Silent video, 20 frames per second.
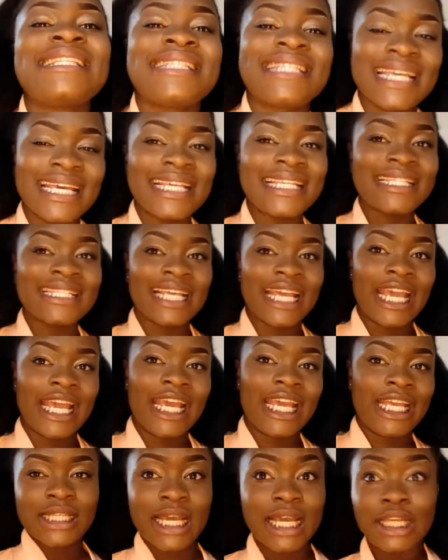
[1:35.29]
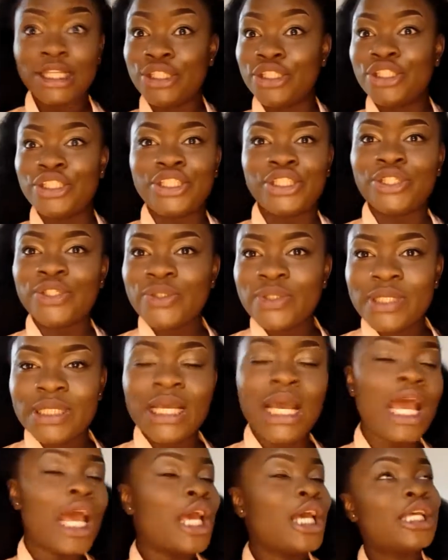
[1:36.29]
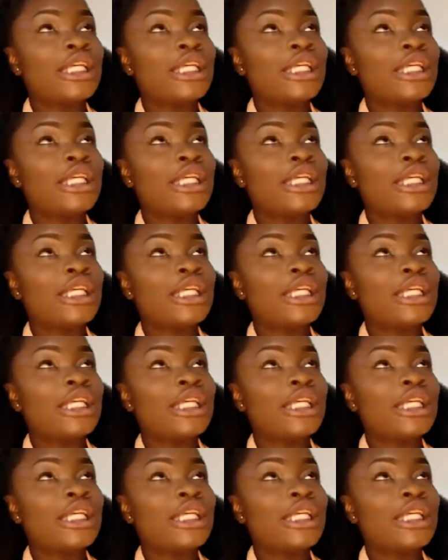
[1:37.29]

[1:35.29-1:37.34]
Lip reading: 6 inch shoes,